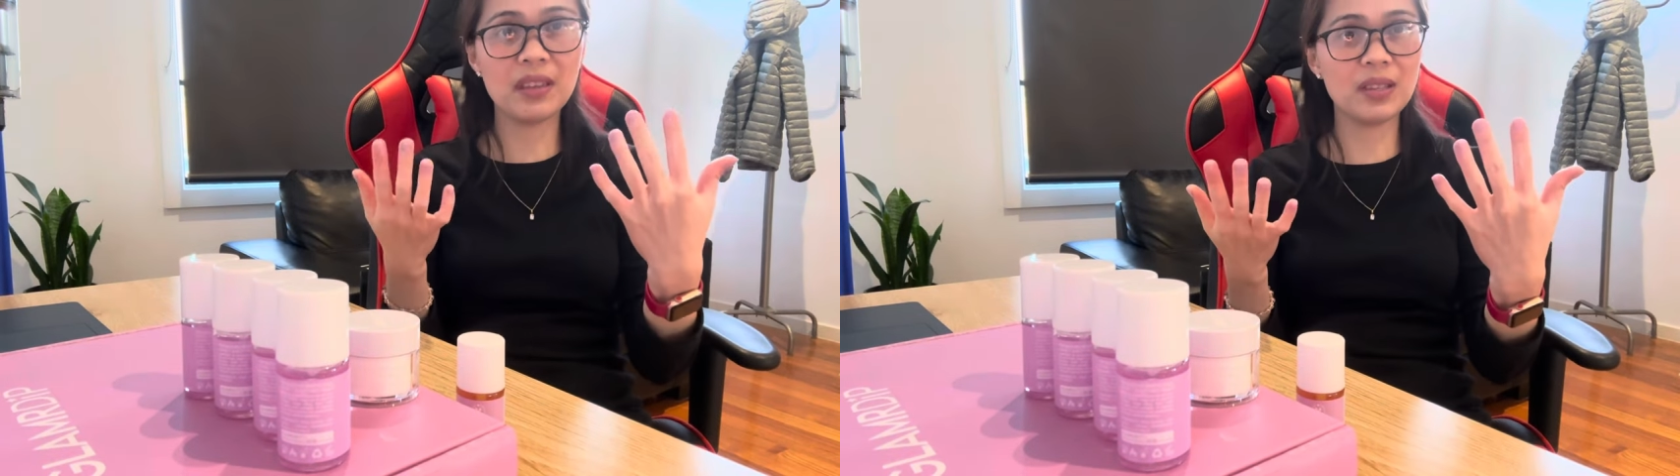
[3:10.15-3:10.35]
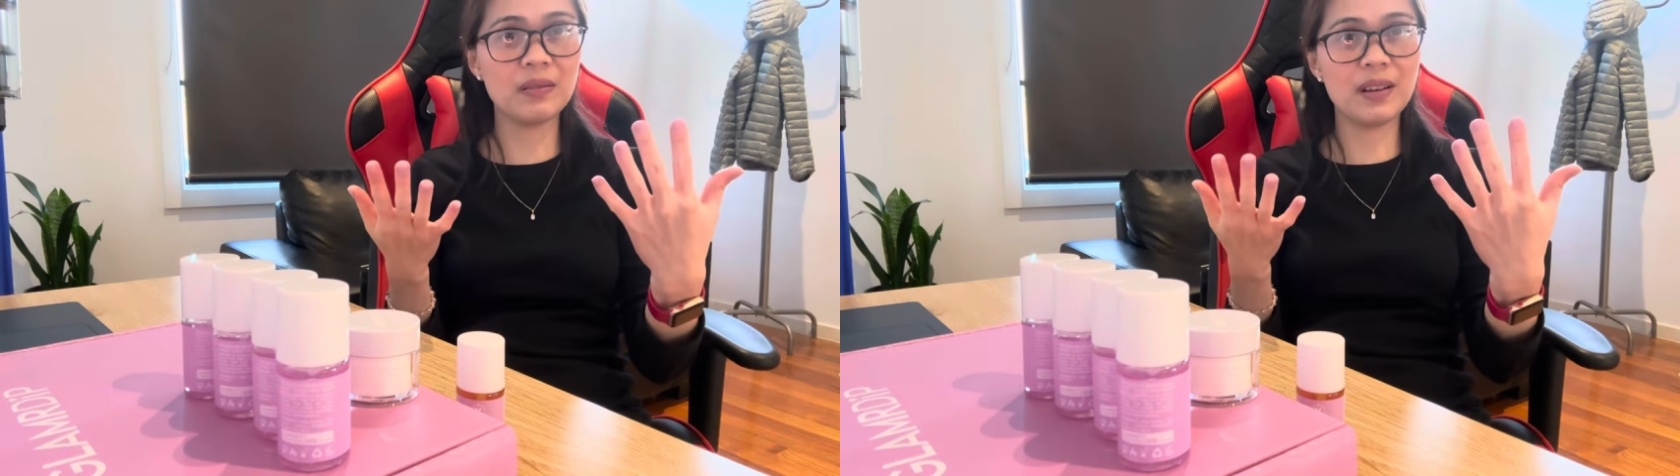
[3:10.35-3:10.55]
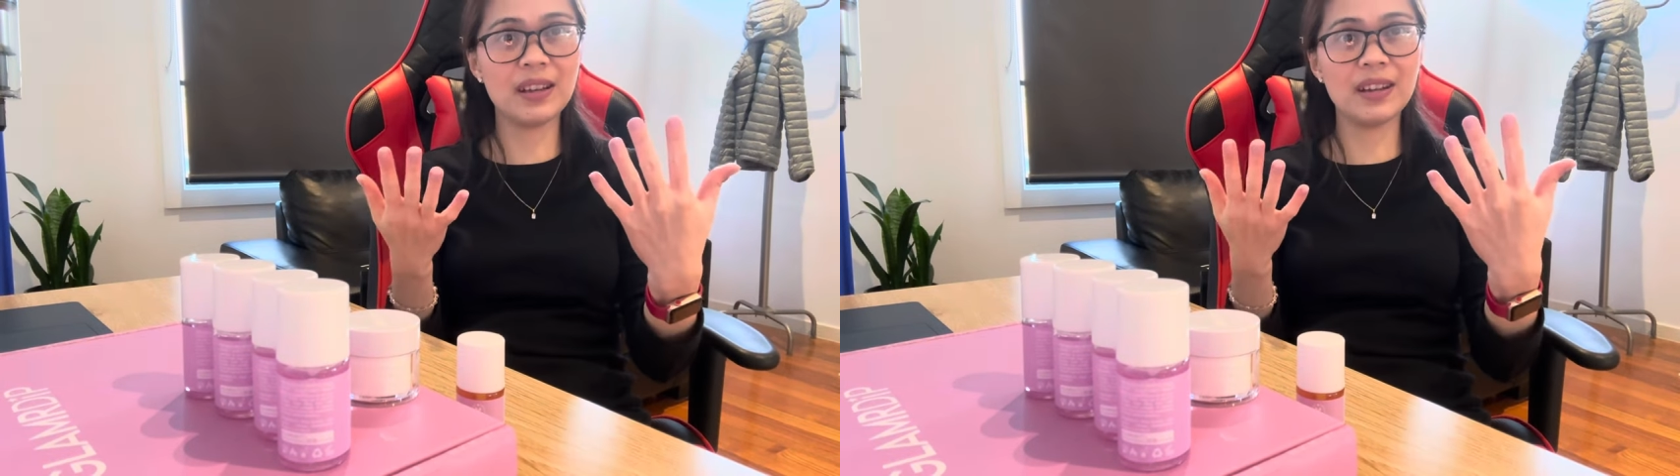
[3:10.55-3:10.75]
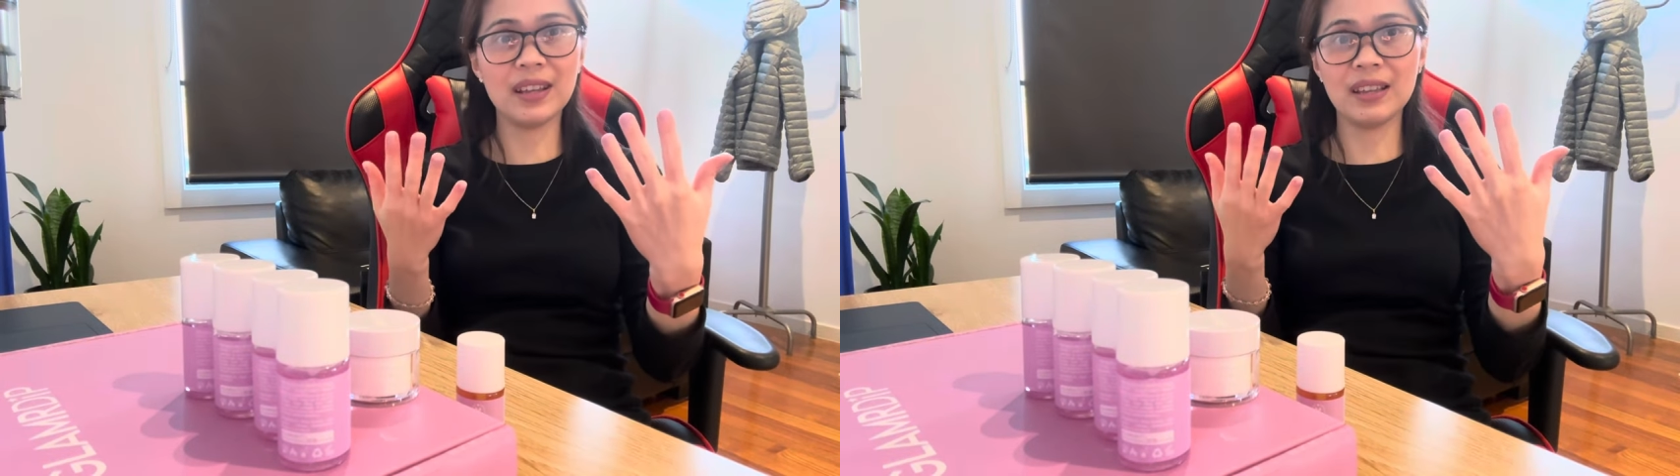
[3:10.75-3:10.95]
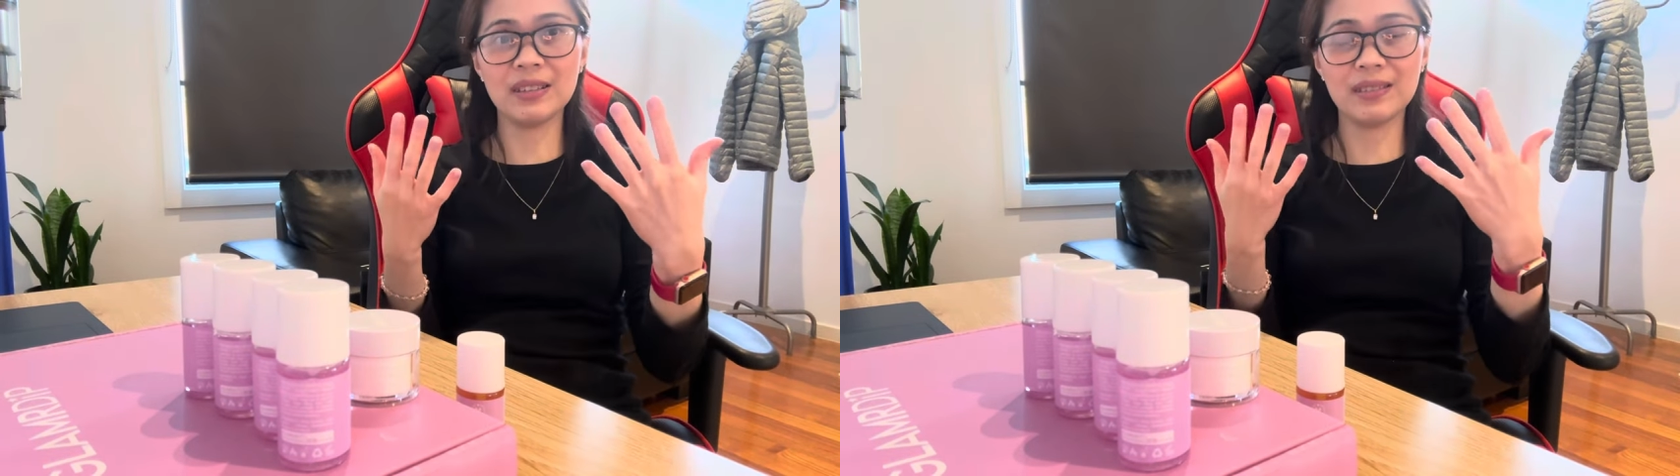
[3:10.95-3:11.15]
this one,
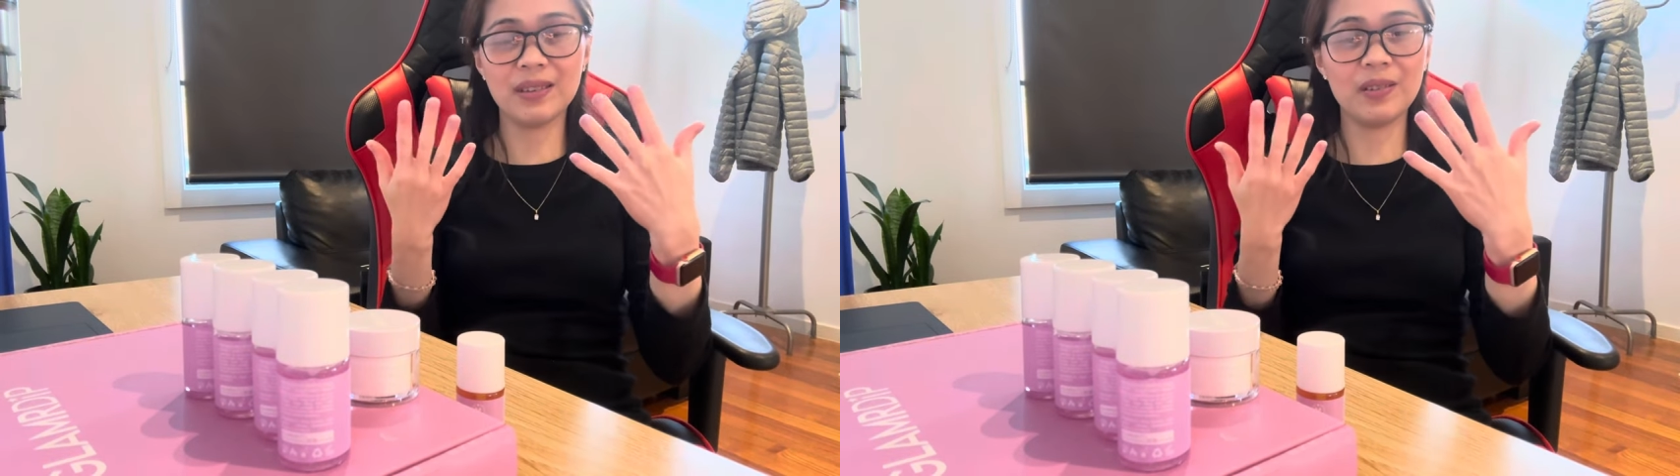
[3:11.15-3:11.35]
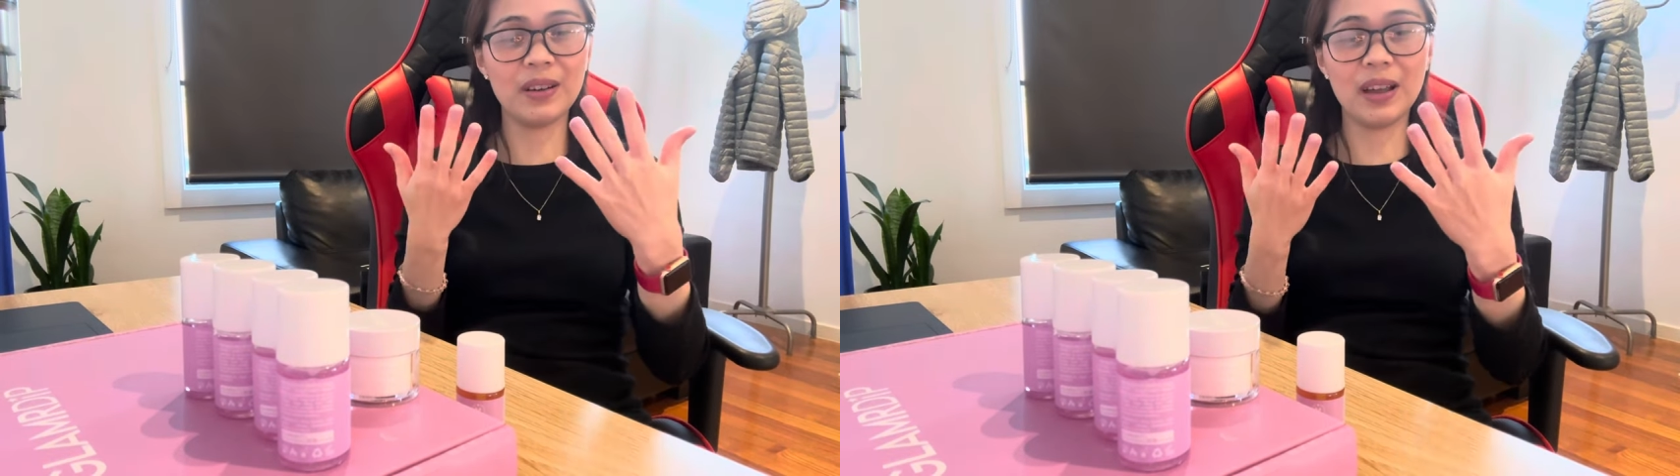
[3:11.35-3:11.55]
and so